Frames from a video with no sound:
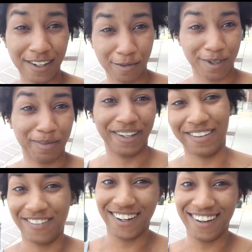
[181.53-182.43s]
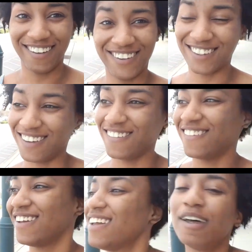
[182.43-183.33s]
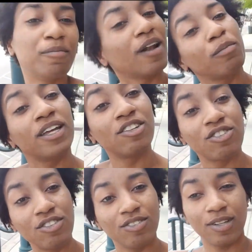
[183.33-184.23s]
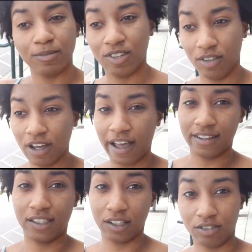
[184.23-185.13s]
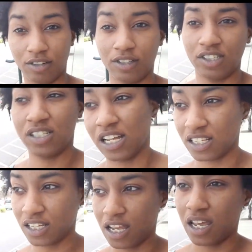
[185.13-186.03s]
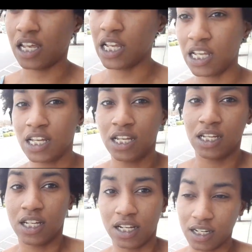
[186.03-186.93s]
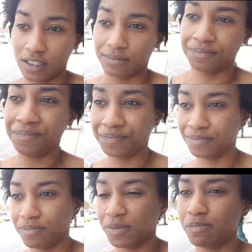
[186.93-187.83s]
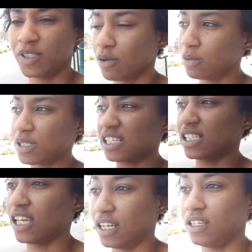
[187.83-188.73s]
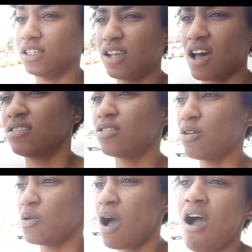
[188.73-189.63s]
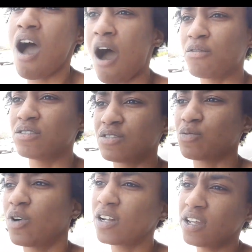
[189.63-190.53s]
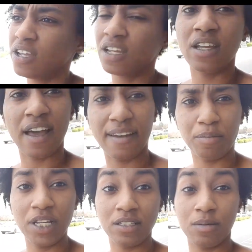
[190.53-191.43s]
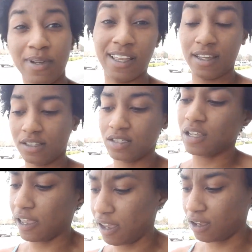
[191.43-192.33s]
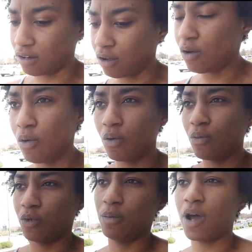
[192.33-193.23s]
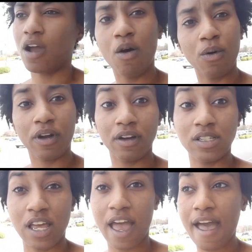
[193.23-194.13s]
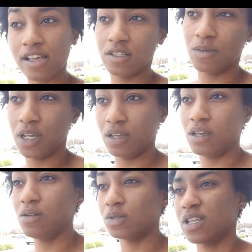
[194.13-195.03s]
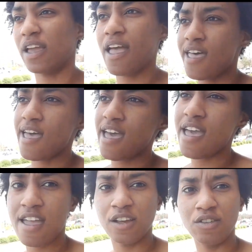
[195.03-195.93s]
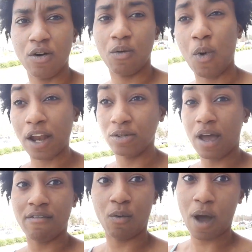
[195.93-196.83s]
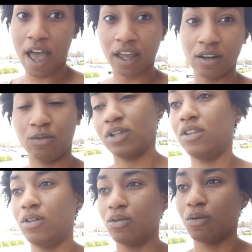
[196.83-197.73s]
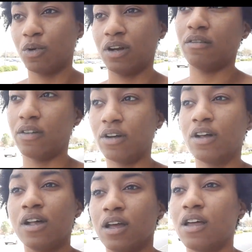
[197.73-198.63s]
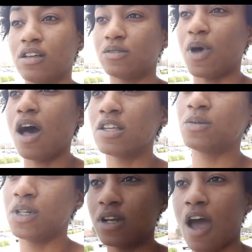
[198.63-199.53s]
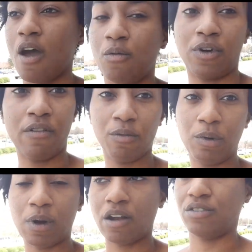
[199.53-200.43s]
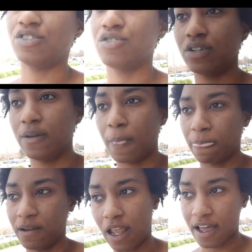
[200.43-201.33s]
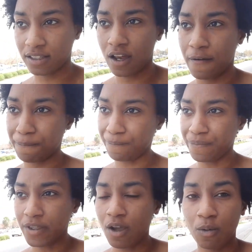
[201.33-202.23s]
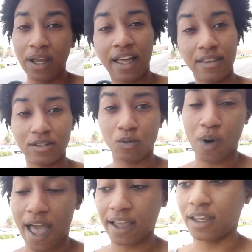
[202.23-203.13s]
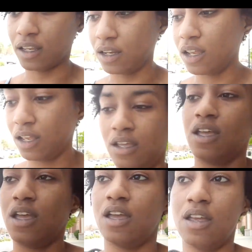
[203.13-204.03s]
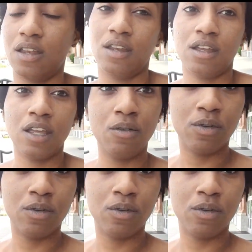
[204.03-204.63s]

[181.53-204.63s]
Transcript: didn't want to be in the video. But I'm going to introduce him to you guys later on, just not today. So what was I saying? Yeah, so I was working at a pizza place, and one of my coworkers had asked me, he was like, hey, why do you have a wagon with you or whatever? Because my husband and I, whenever we were out on the street the last time, we had this wagon, and he